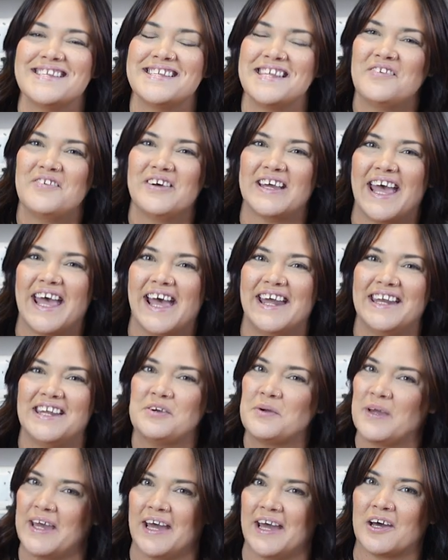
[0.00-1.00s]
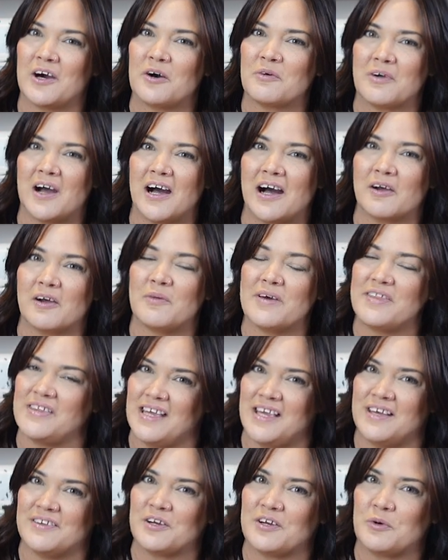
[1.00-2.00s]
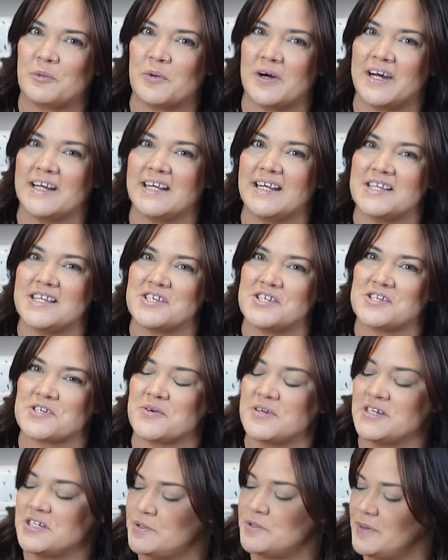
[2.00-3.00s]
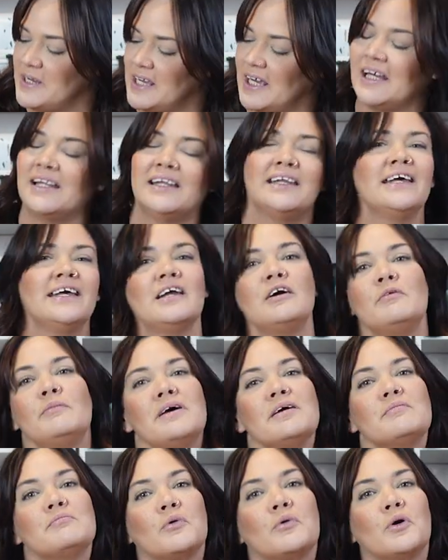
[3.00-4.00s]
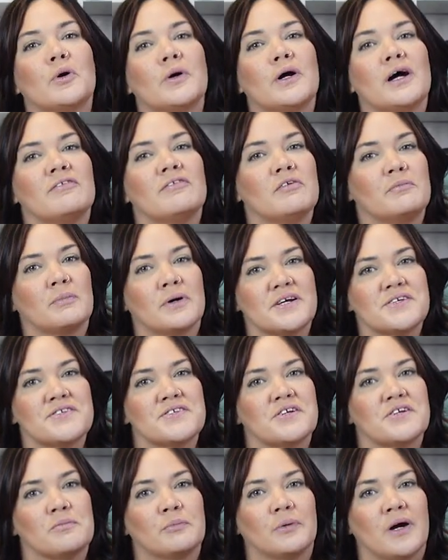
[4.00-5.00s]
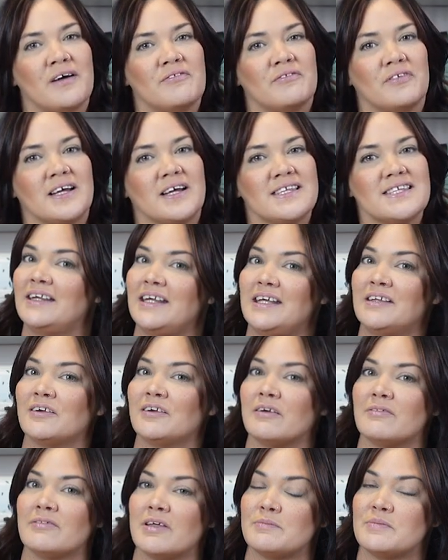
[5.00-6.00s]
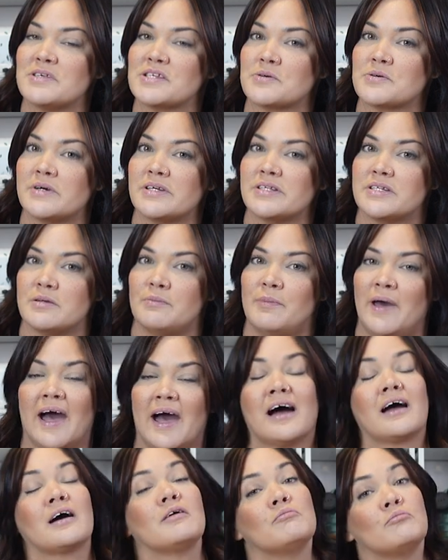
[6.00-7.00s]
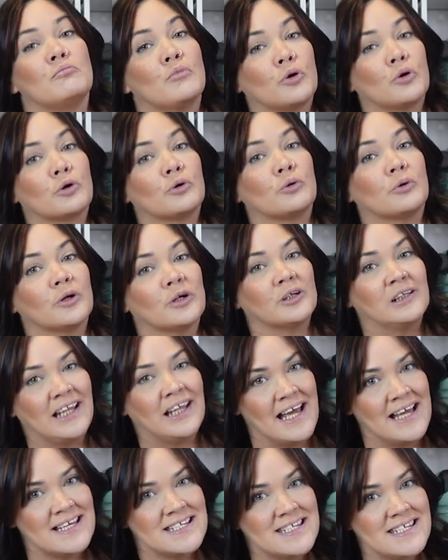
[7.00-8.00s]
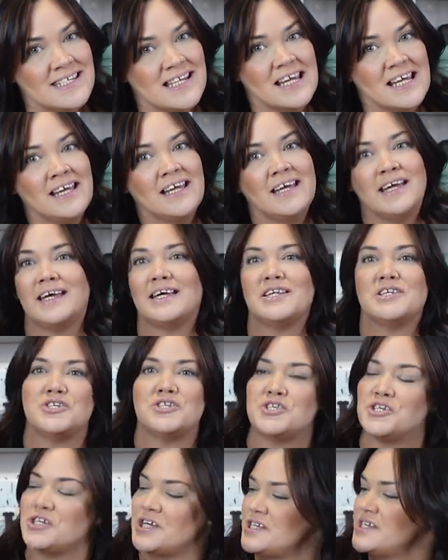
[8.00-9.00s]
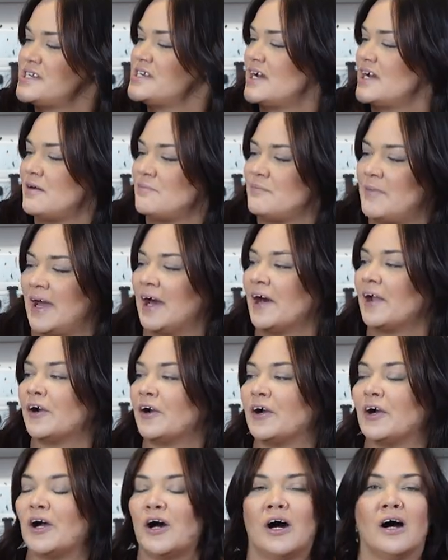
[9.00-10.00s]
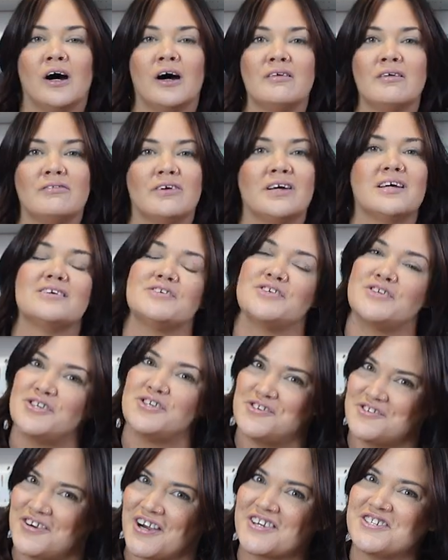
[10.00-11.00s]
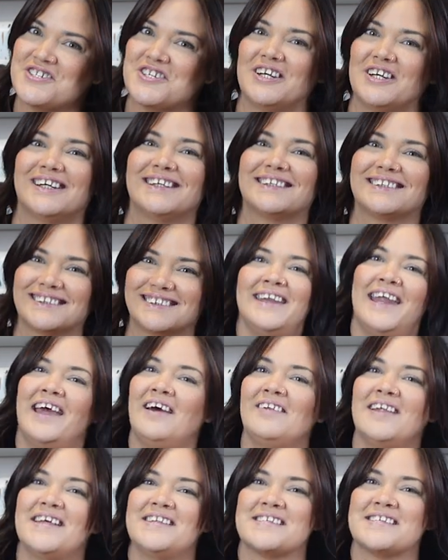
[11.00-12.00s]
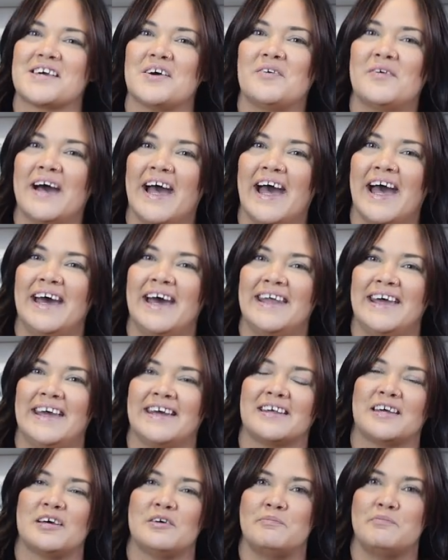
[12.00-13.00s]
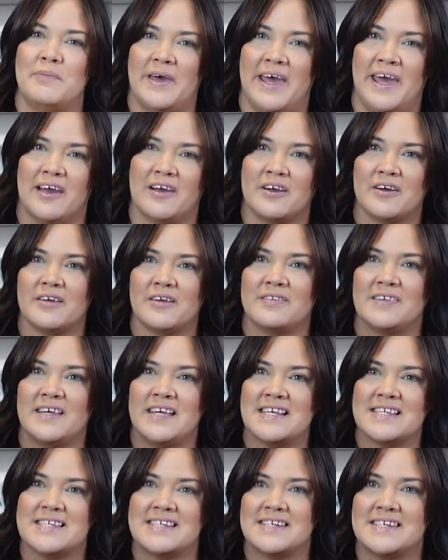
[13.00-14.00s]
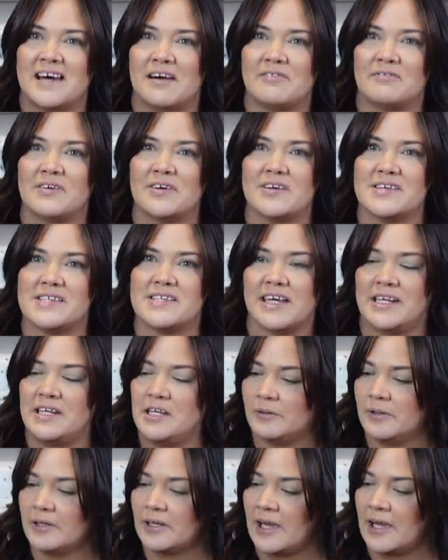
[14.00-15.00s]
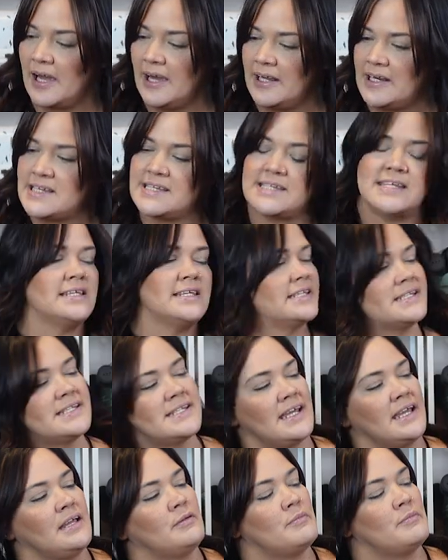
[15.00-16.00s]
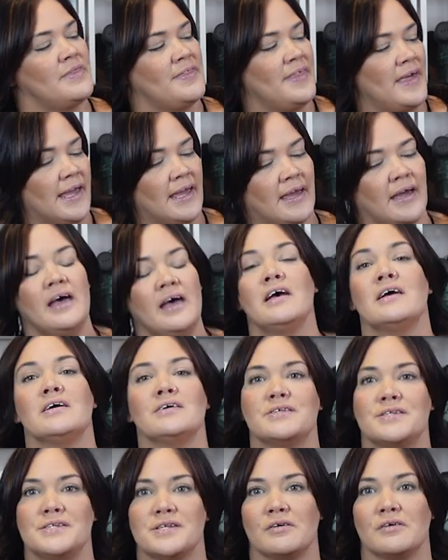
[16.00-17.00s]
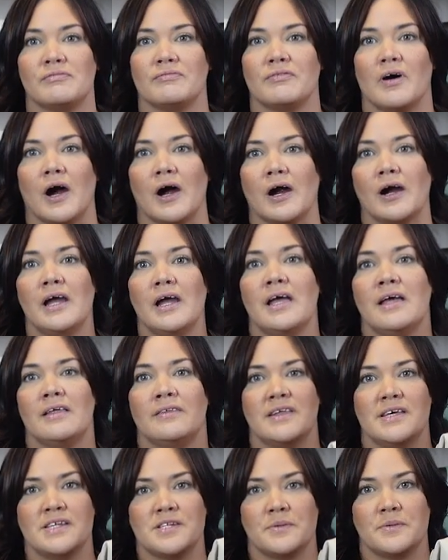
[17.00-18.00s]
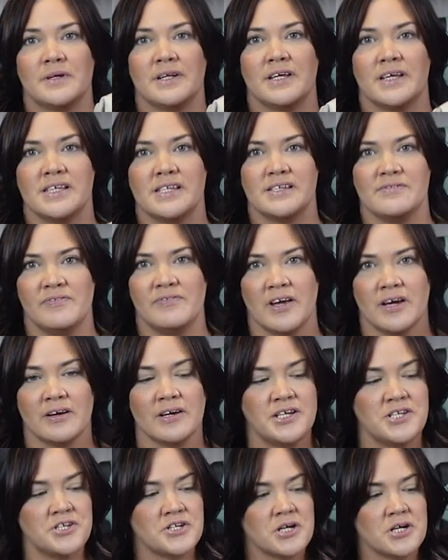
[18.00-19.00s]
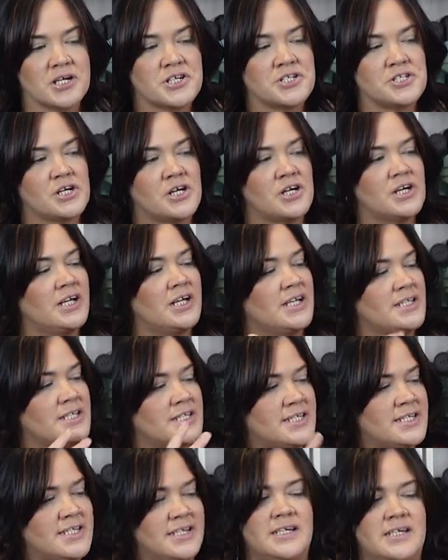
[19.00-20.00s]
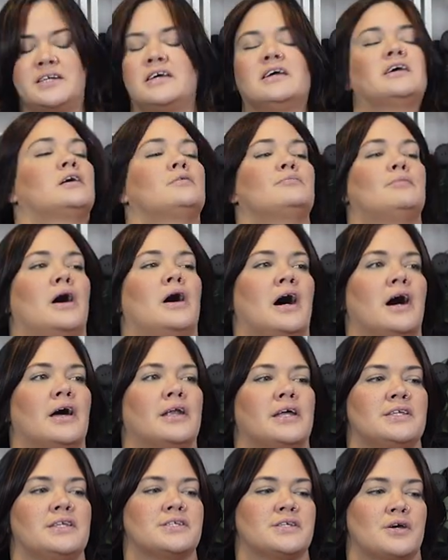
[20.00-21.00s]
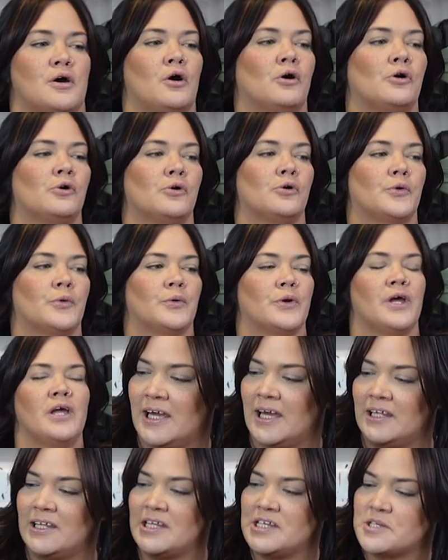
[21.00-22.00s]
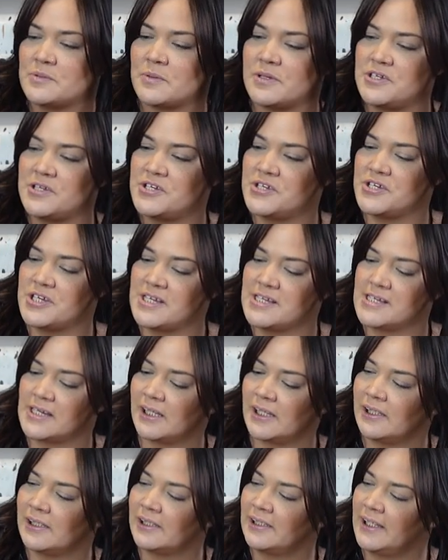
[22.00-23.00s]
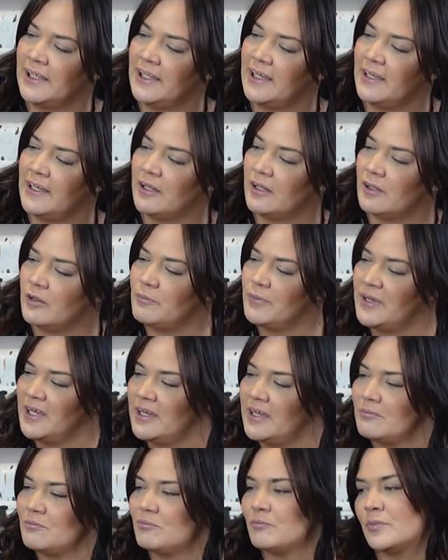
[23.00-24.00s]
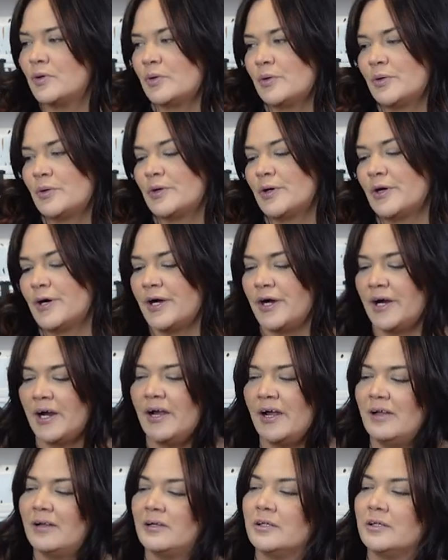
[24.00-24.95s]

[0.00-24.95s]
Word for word: So again, you can't go wrong with either one. It's just going to be a little bit more of a personal preference. Neither of them is going to pack more or less. It's just a matter of structure. Now let's go ahead and compare these duffels. And you can kind of see the same thing thing so far. This one is very structured and standing up on its own. And this one's just a little bit more